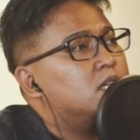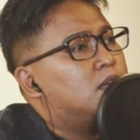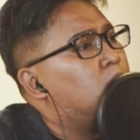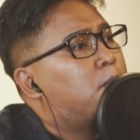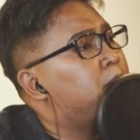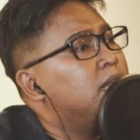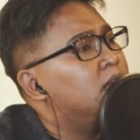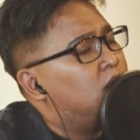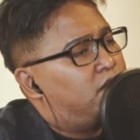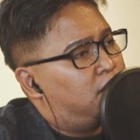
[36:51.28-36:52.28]
is your
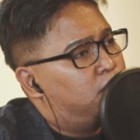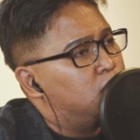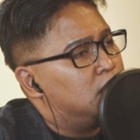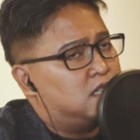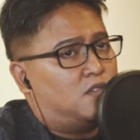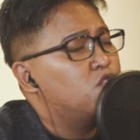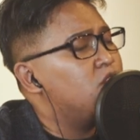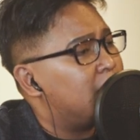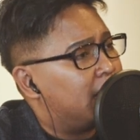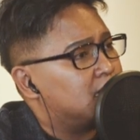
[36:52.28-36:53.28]
opinion of the food? Is the food
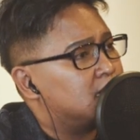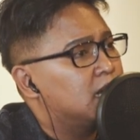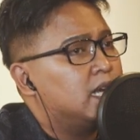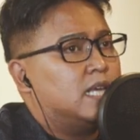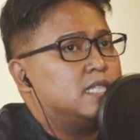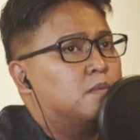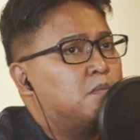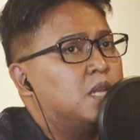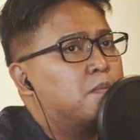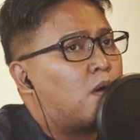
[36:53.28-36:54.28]
nice? Is the
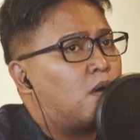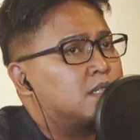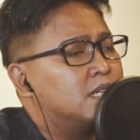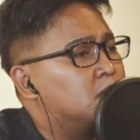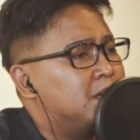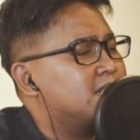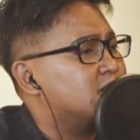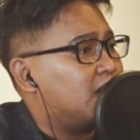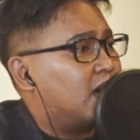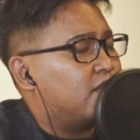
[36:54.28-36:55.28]
meatballs a little bit
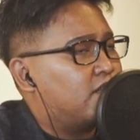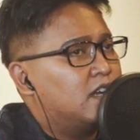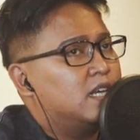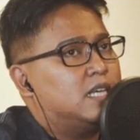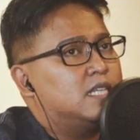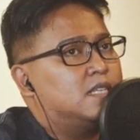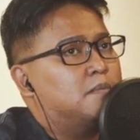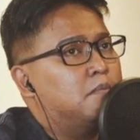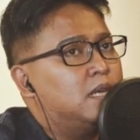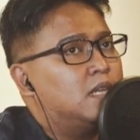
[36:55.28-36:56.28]
tough? Is the
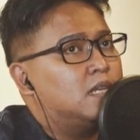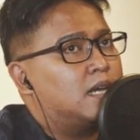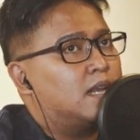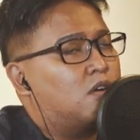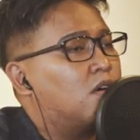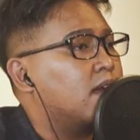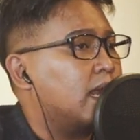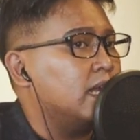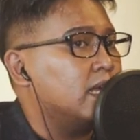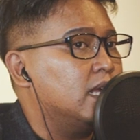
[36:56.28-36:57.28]
meat done
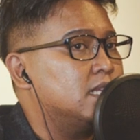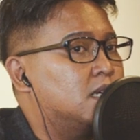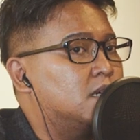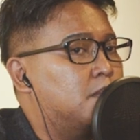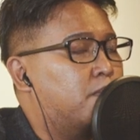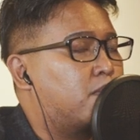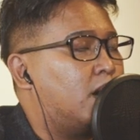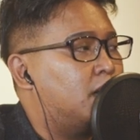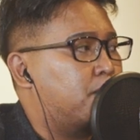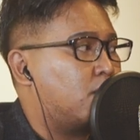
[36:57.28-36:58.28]
correctly? Is the,
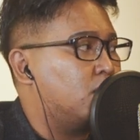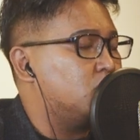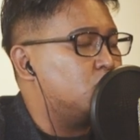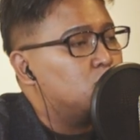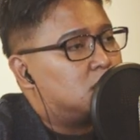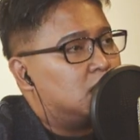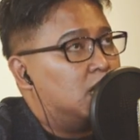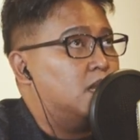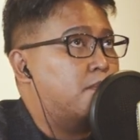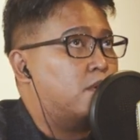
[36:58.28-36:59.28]
are the prawns juicy?
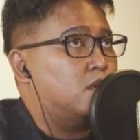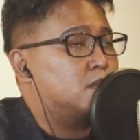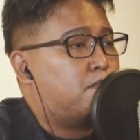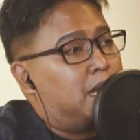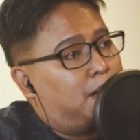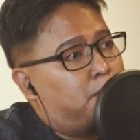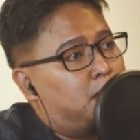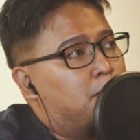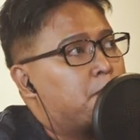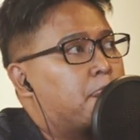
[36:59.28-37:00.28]
Are the prawns plump?
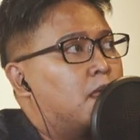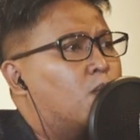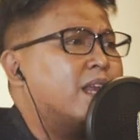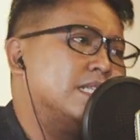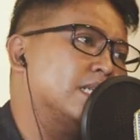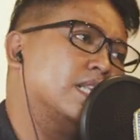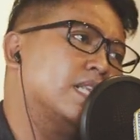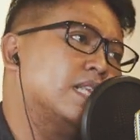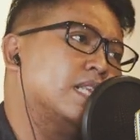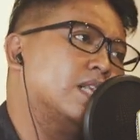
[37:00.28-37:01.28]
What is it?
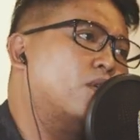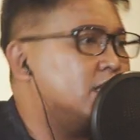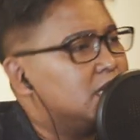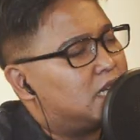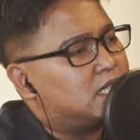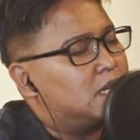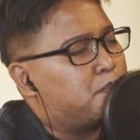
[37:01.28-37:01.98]
Mm. Or is it just a